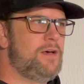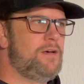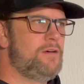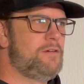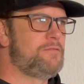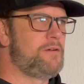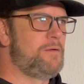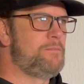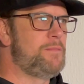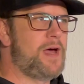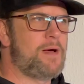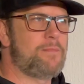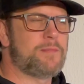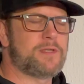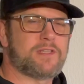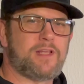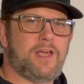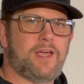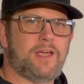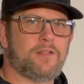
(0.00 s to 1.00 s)
If I'm not
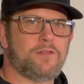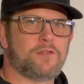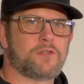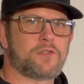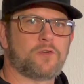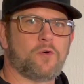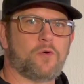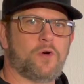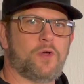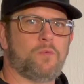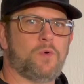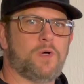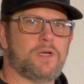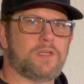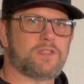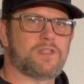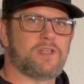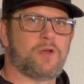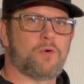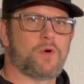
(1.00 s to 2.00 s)
mistaken, the story
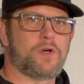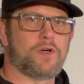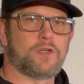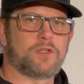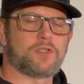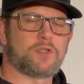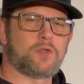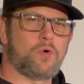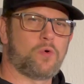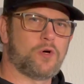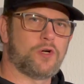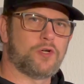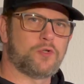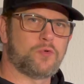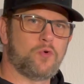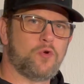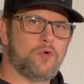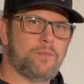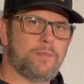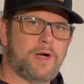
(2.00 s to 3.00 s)
was they were in a storage
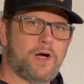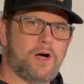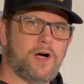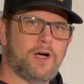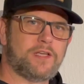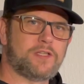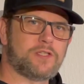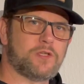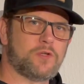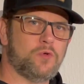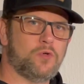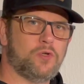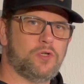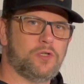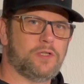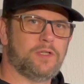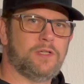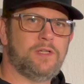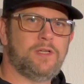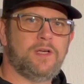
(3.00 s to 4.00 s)
room in a high
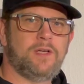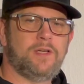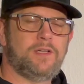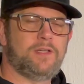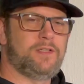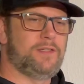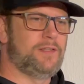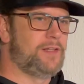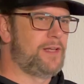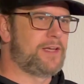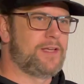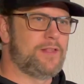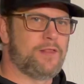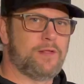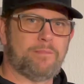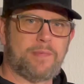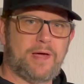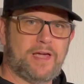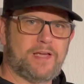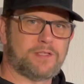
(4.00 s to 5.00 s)
school, like in the
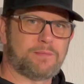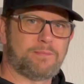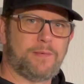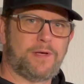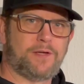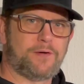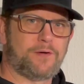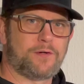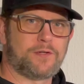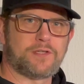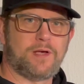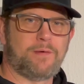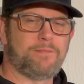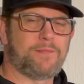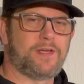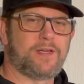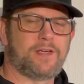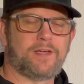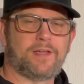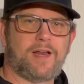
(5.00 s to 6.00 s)
basement or
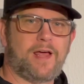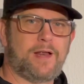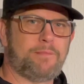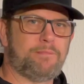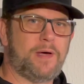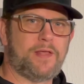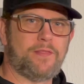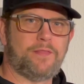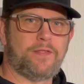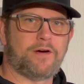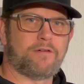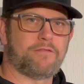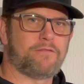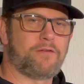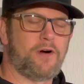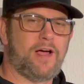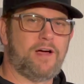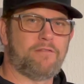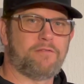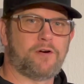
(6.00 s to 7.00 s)
something, and had been there
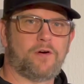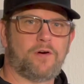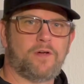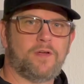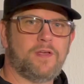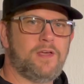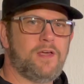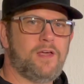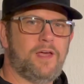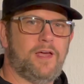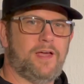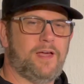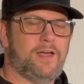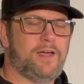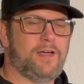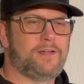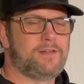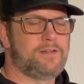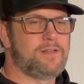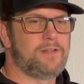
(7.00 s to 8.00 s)
forever
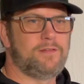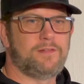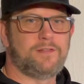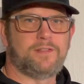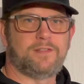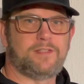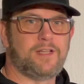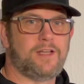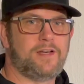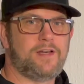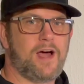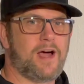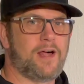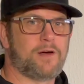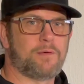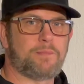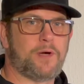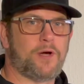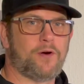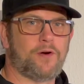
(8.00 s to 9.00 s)
and did not
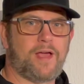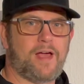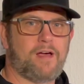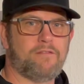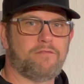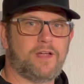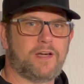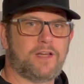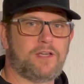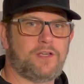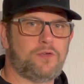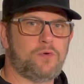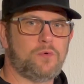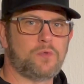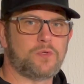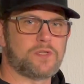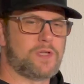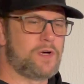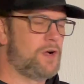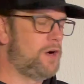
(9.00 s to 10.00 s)
appear to have any
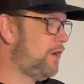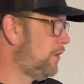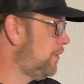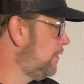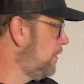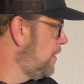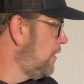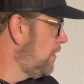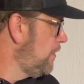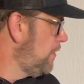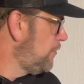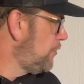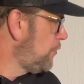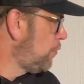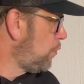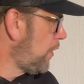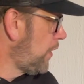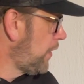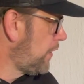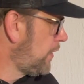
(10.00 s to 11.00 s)
use at all. There were a